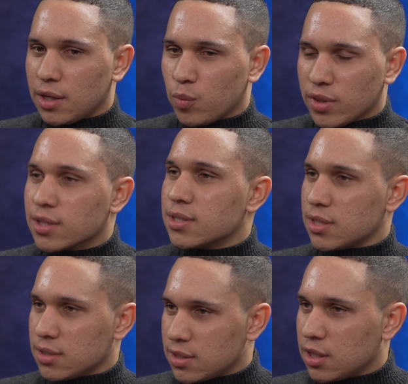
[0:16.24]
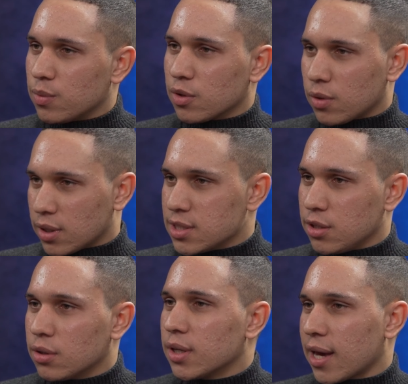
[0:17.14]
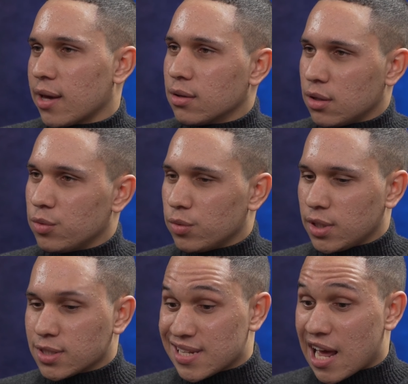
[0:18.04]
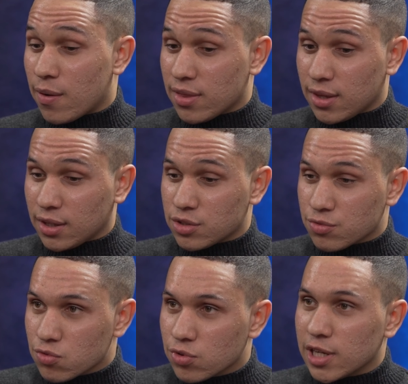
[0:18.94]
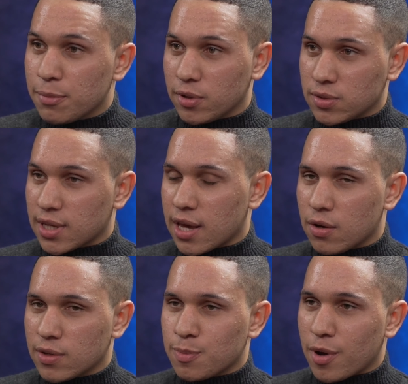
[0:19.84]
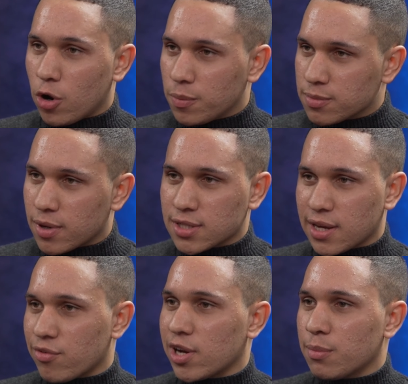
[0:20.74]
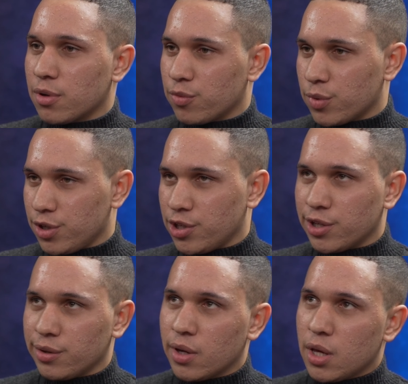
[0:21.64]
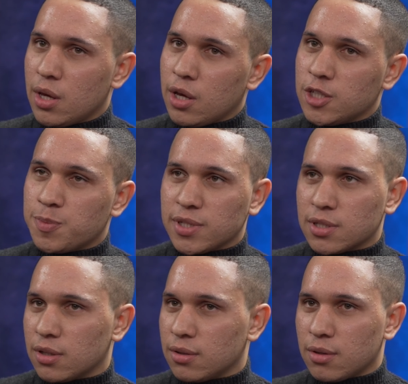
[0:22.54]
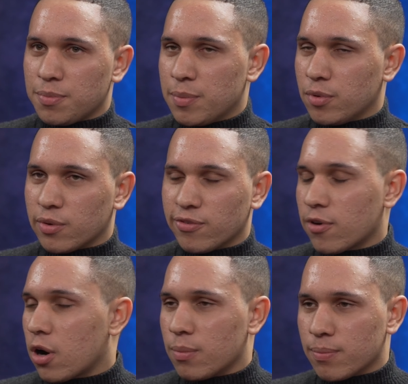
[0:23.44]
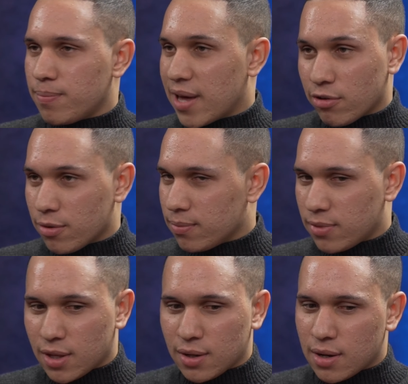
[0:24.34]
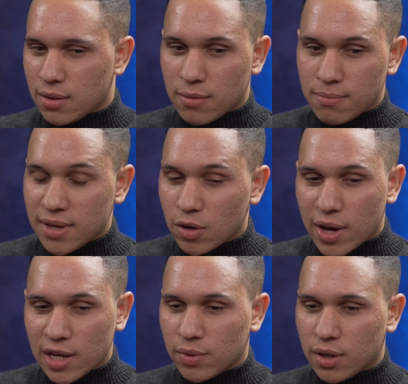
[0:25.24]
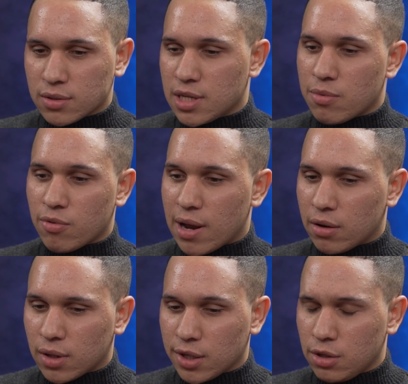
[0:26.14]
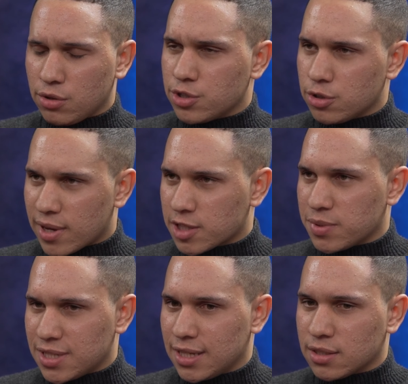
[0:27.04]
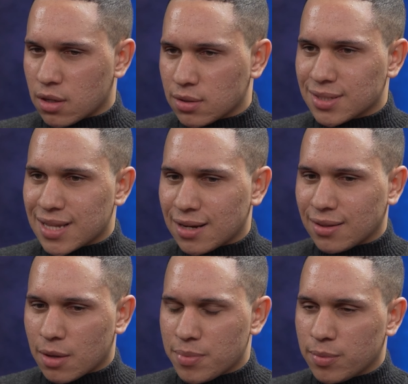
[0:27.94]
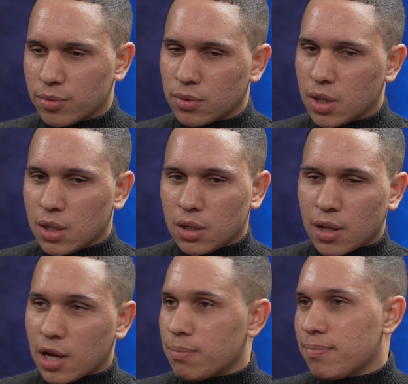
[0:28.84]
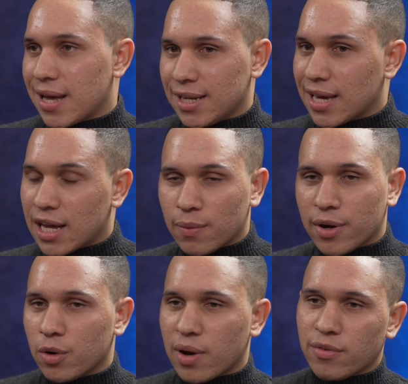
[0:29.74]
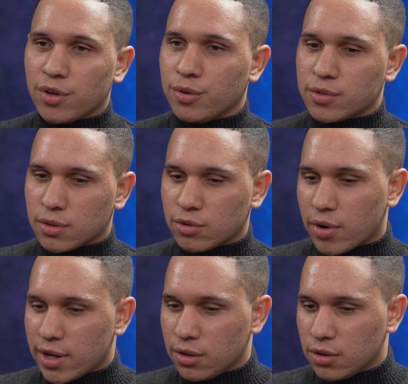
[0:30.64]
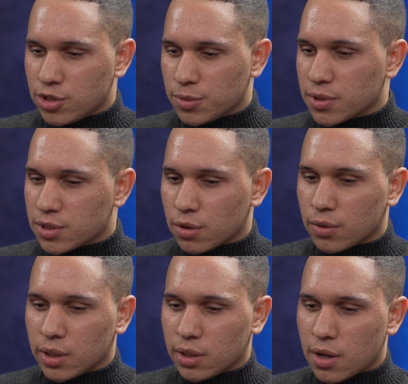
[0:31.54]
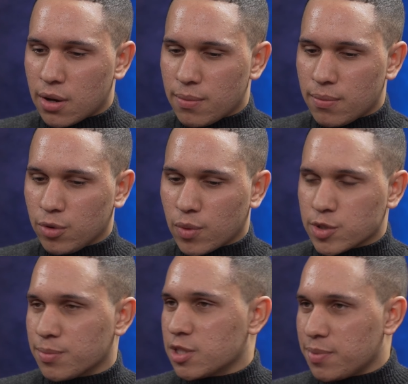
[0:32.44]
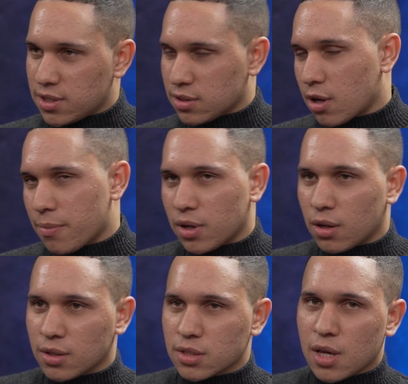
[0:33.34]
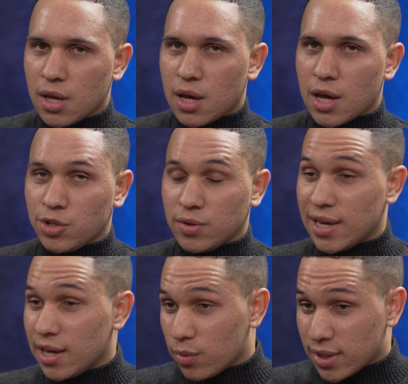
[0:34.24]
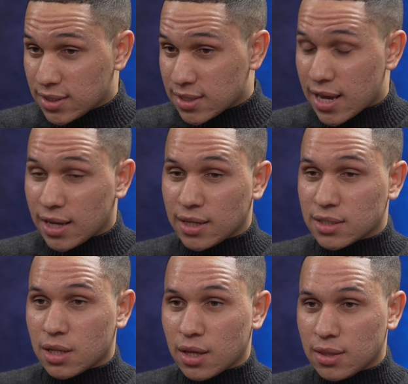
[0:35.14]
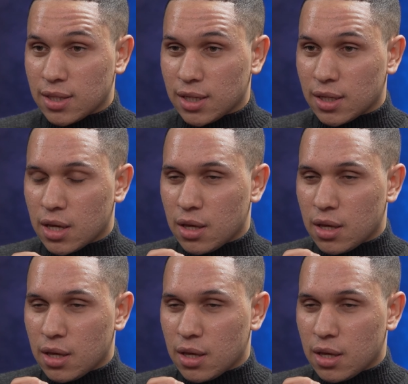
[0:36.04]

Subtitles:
with consistency, with quality, you could get an audience. Now I think to really build scale, it's about optimizing every element of what you do. And you speak to the people who are far better than me or anyone in our team around like YouTube expertise and understanding that, people like a Paddy Galloway or whoever, who's a great YouTube consultant, who works at Mr. Beast, Sidemen and others, and you hear what they say, and it's like the